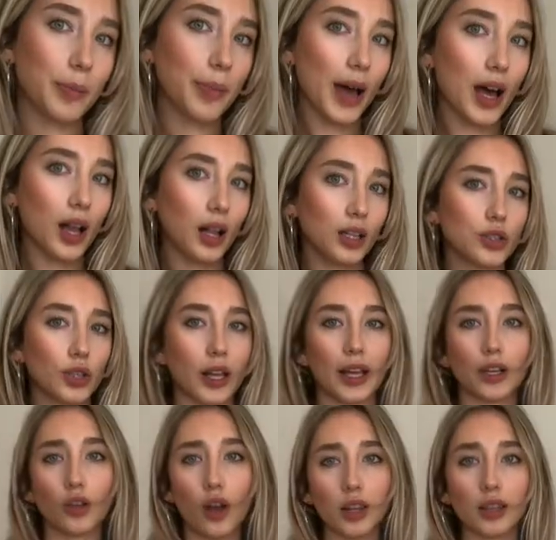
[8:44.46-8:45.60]
belt, or
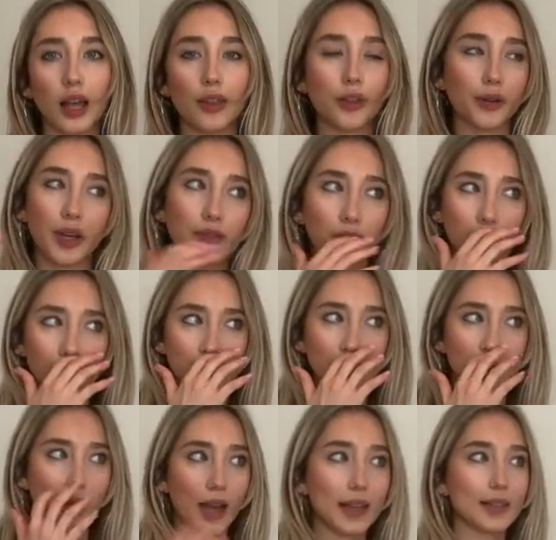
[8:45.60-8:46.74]
like non-leathery even looks
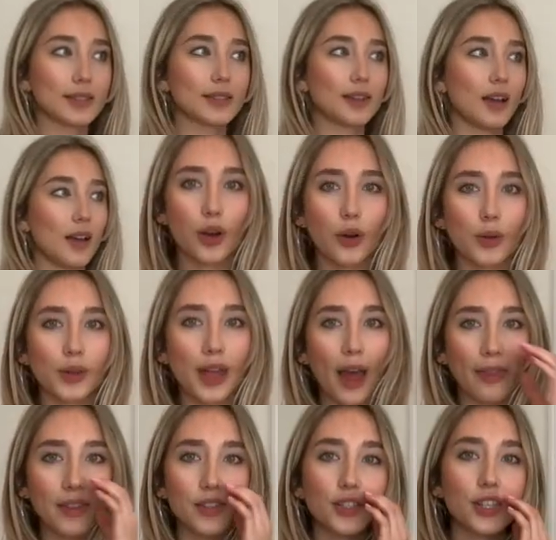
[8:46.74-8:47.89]
nice. So yeah,
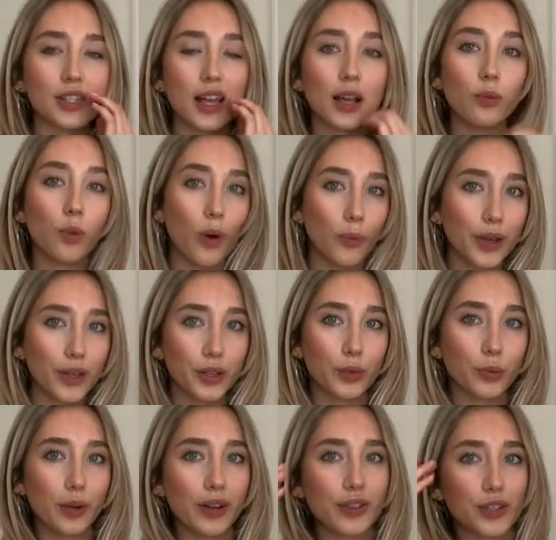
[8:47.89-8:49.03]
this is just like one way you could
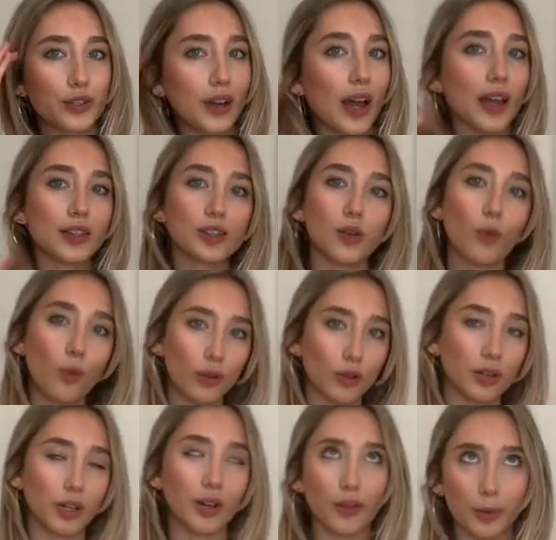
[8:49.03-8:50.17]
wear this dress, or
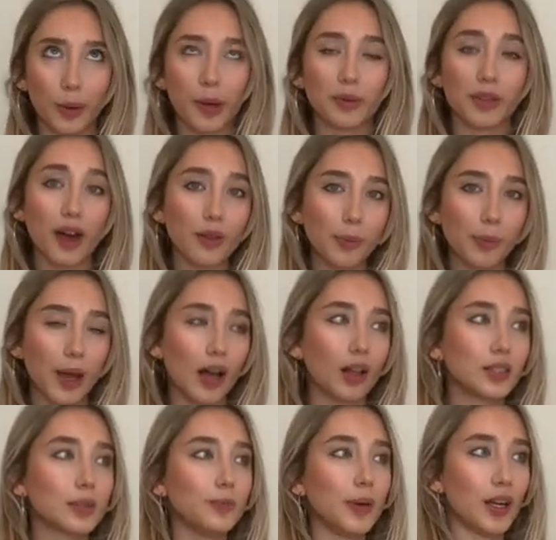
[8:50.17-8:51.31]
another way without the
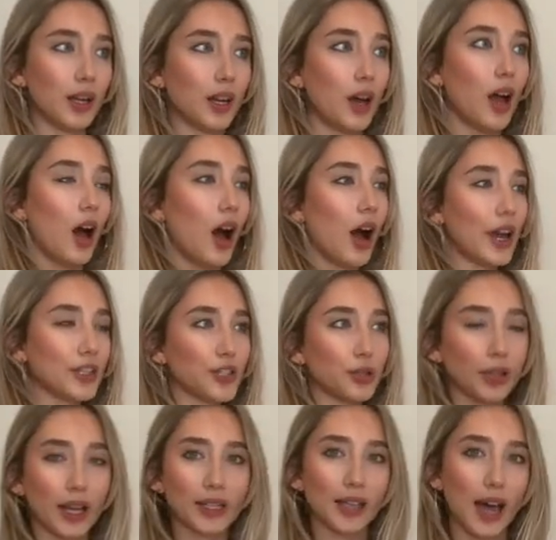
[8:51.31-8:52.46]
belt, but I do
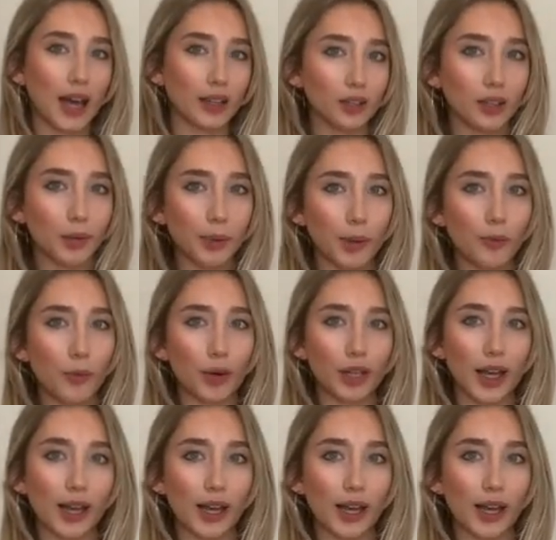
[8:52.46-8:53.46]
like to add a little bit more like